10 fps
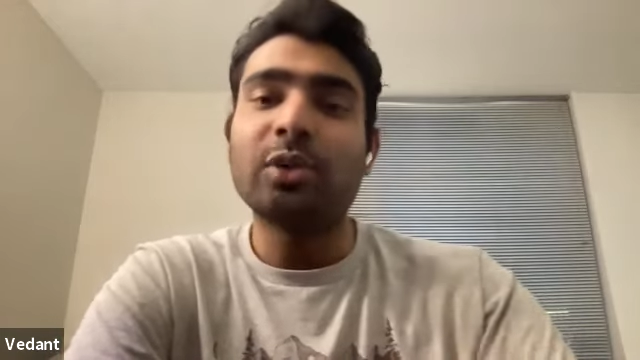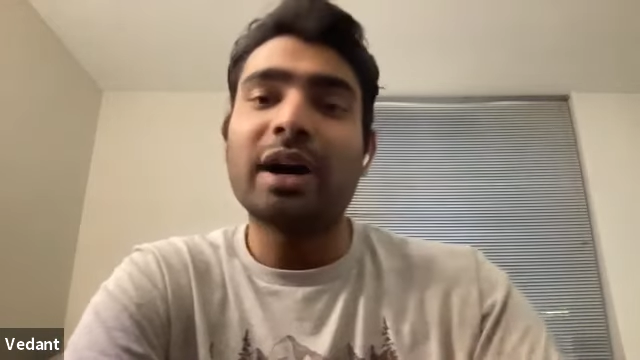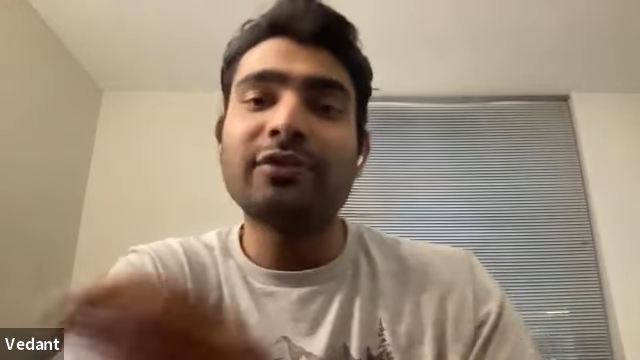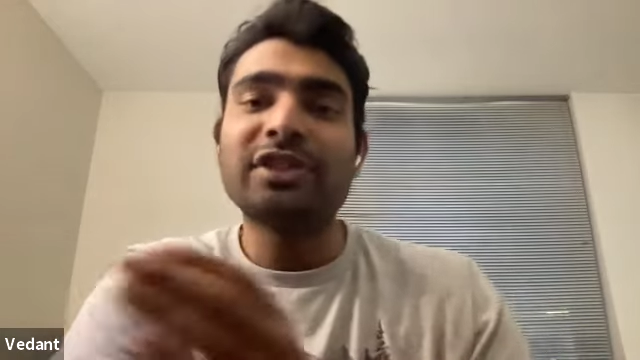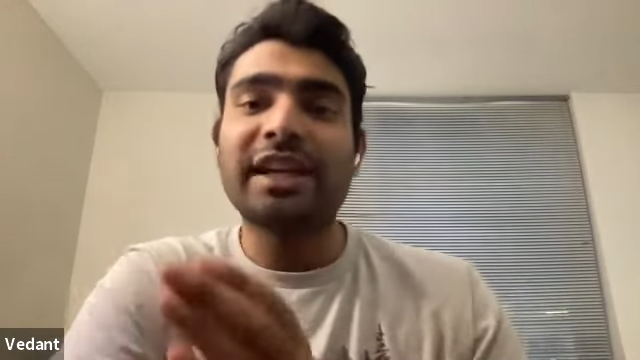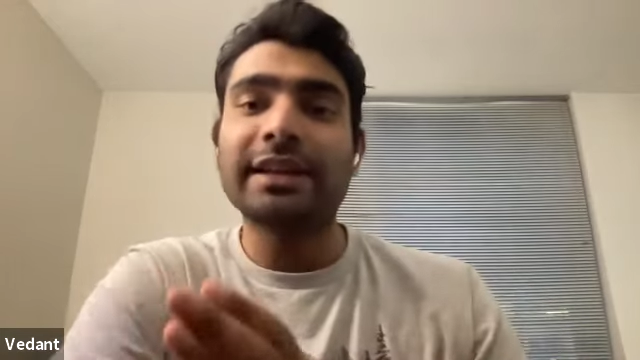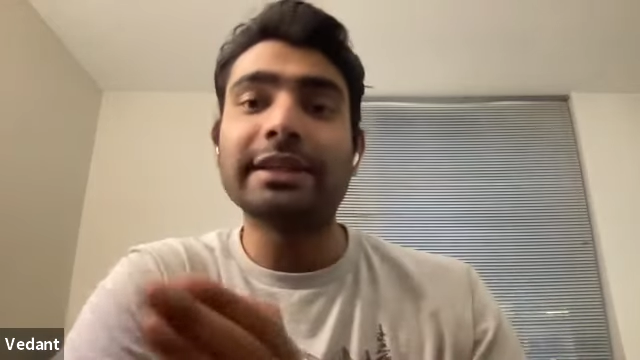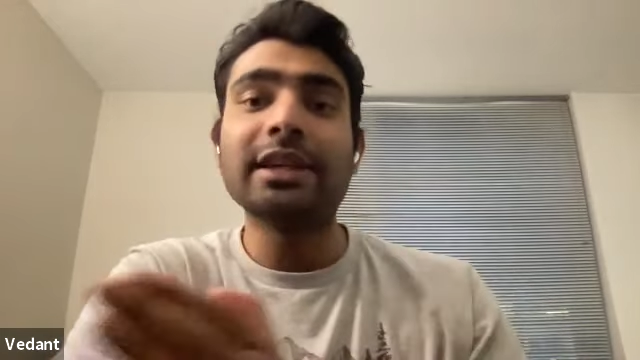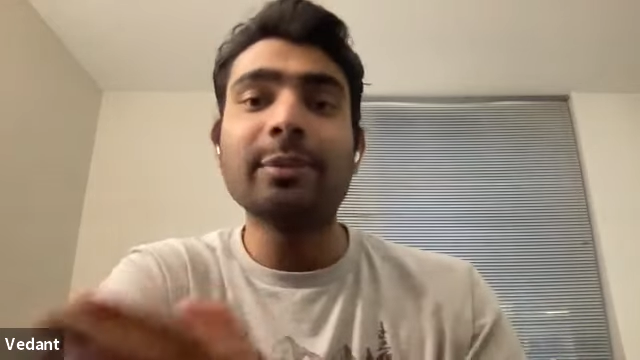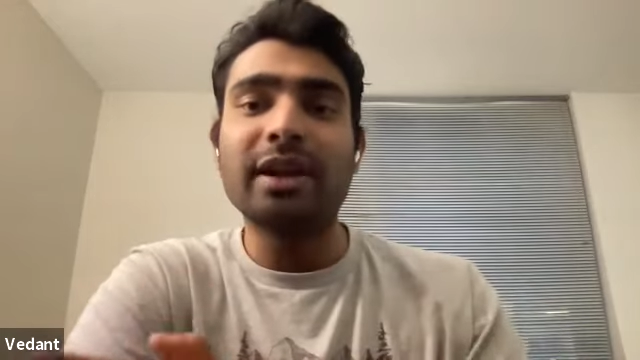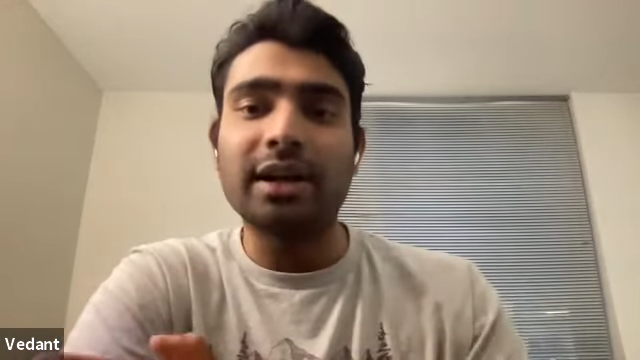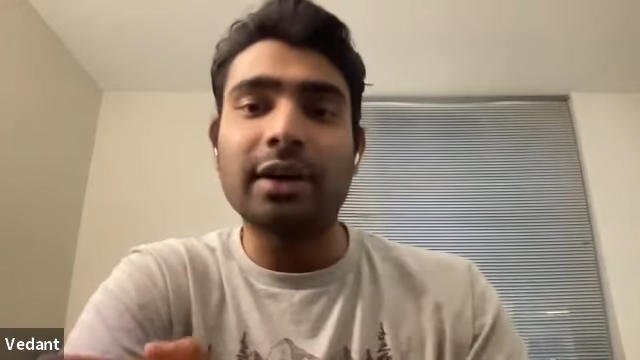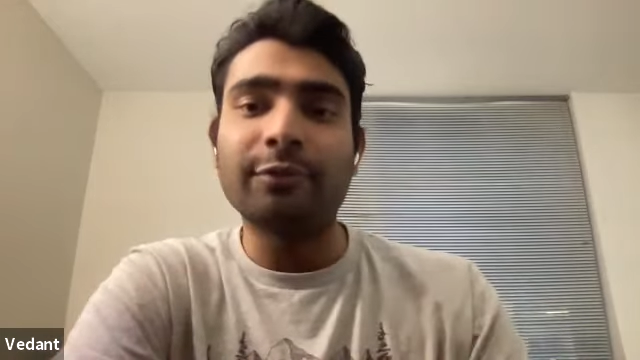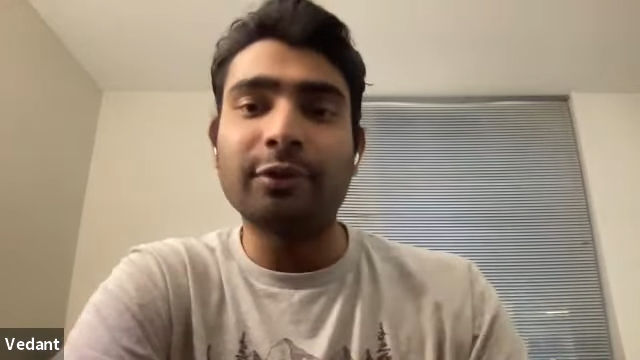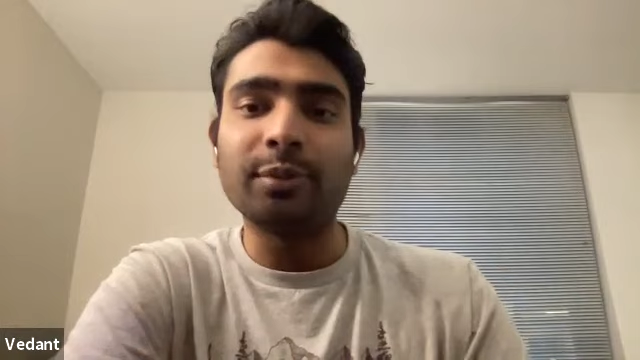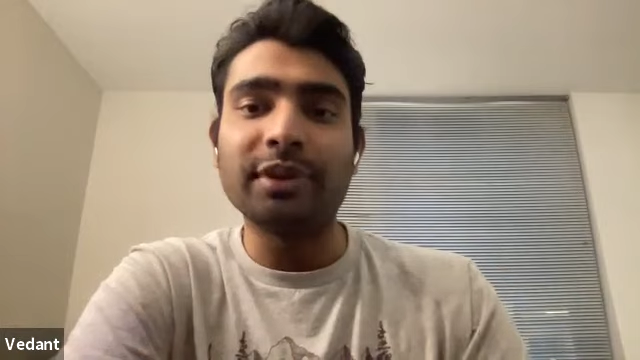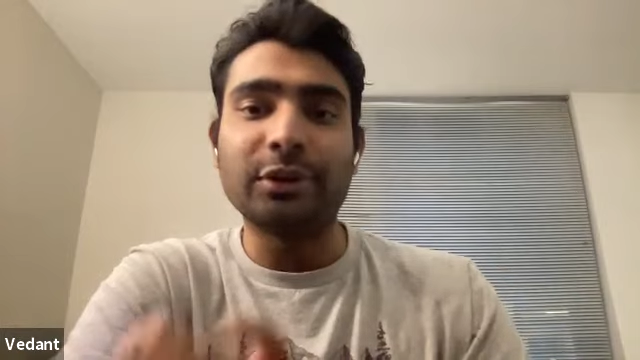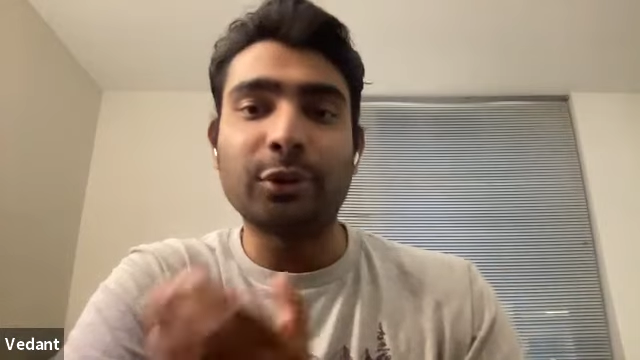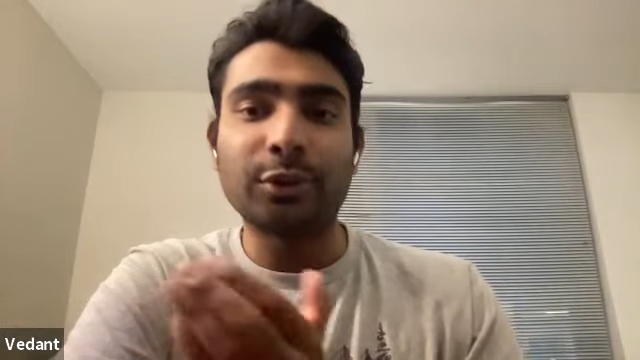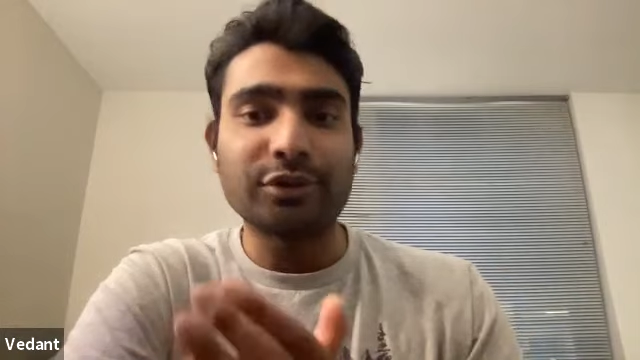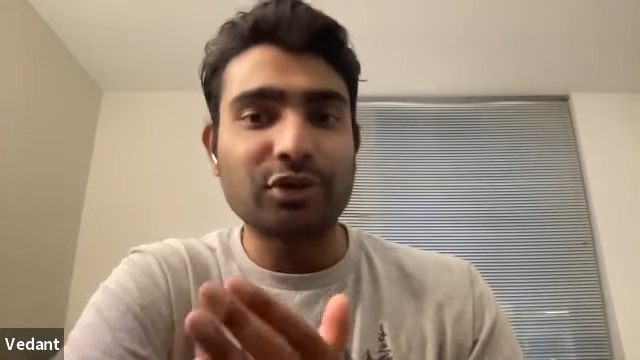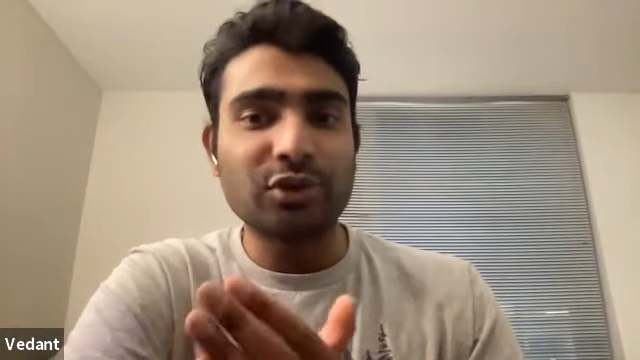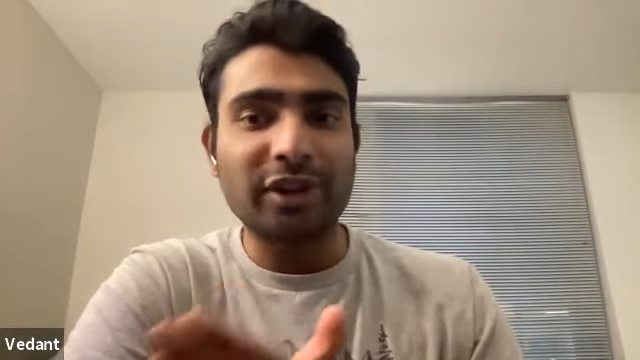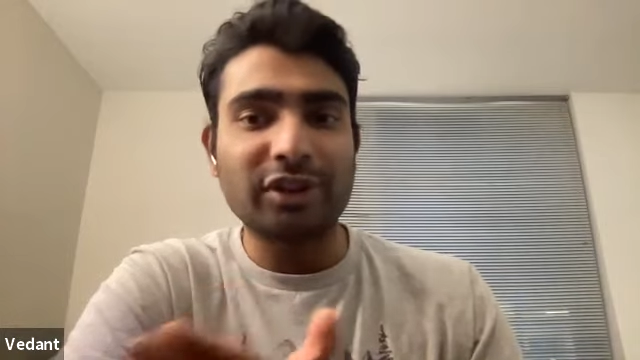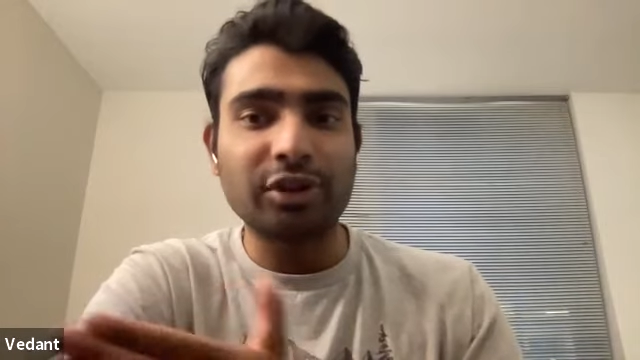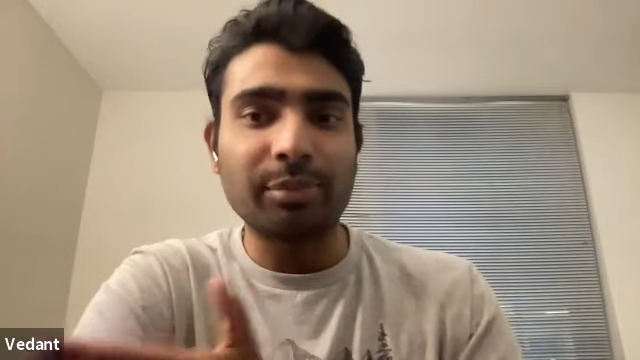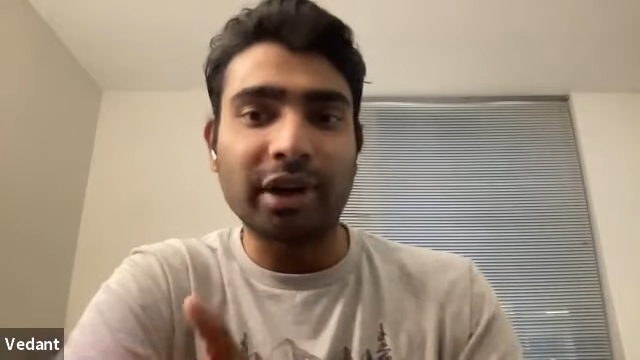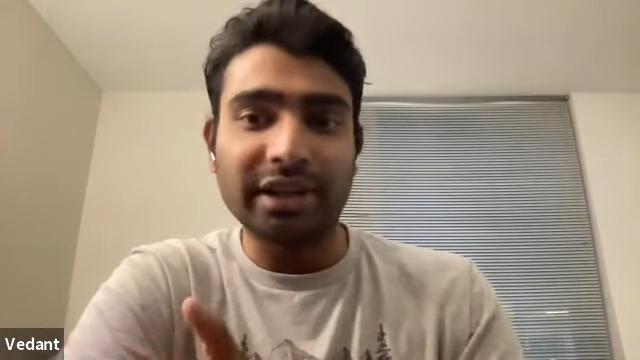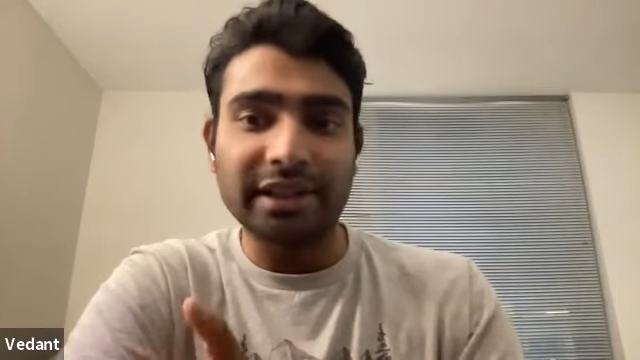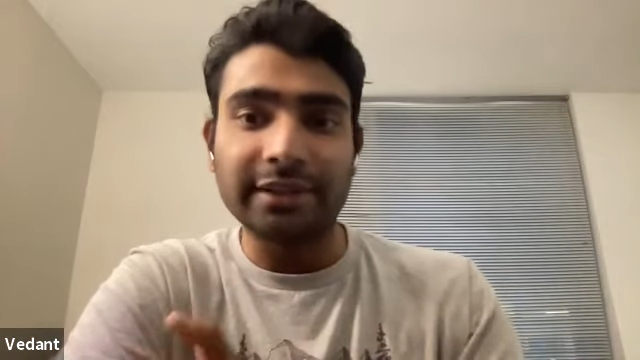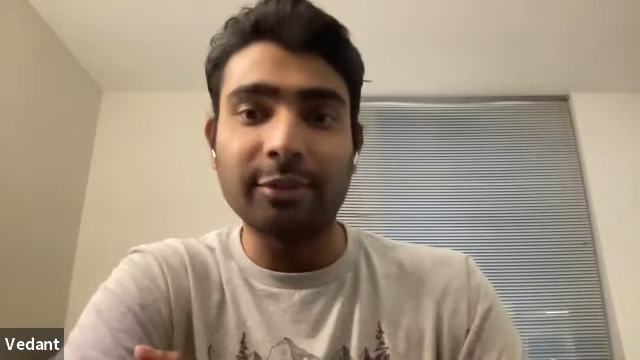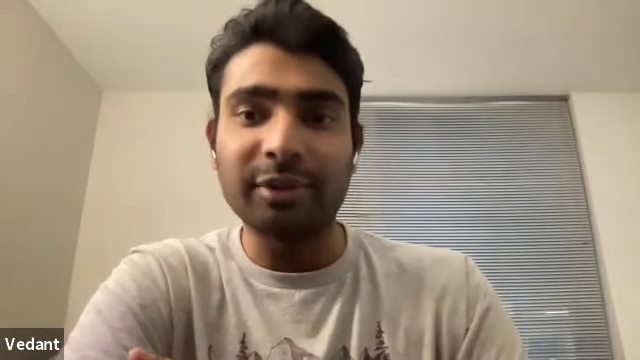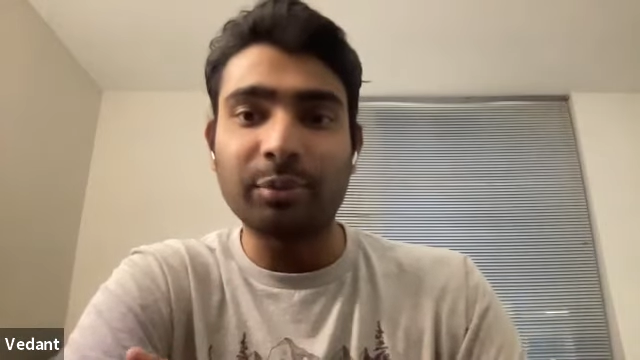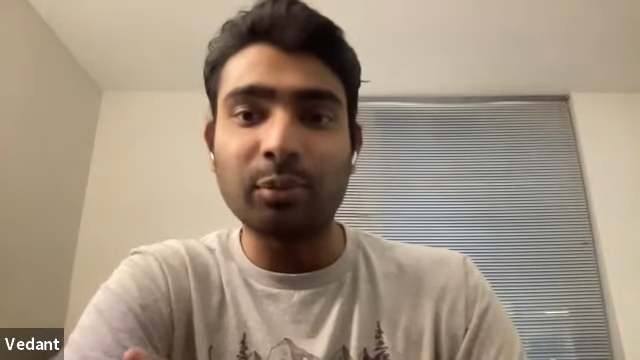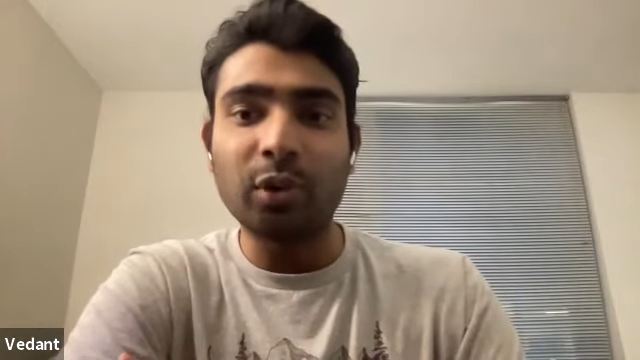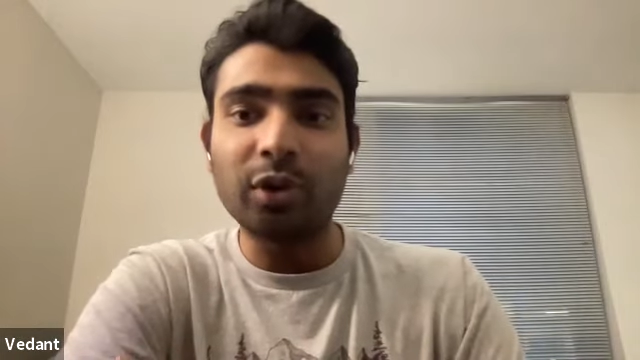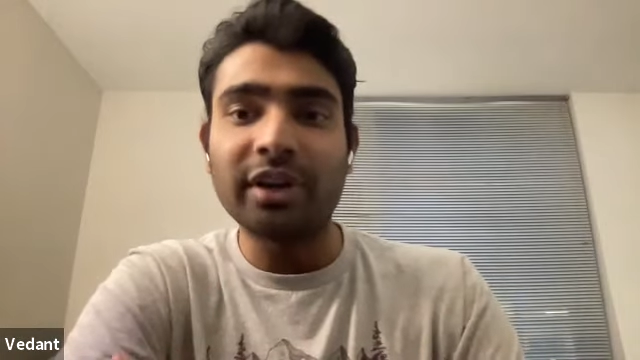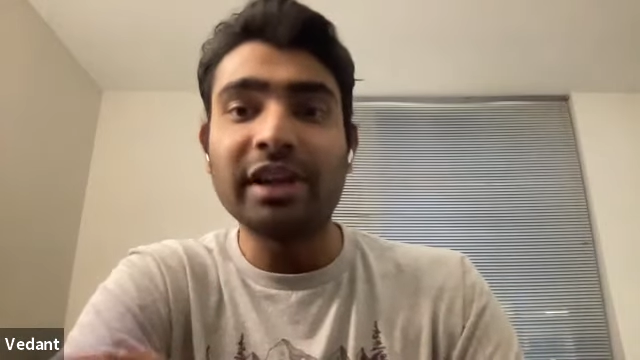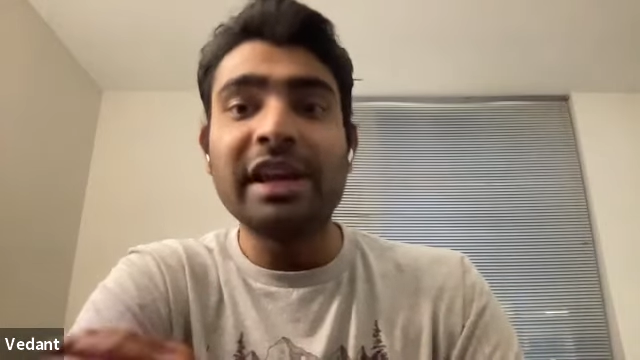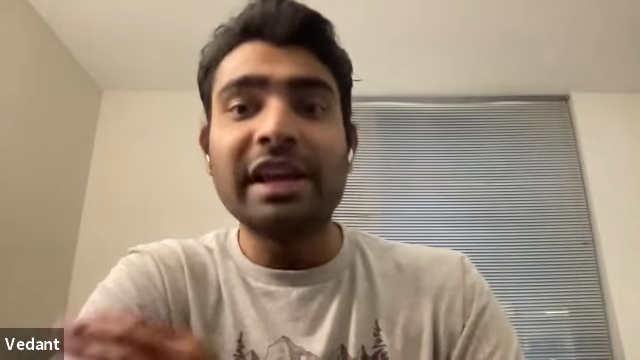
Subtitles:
You have to get a little bit uncomfortable in order to stretch the body a little bit more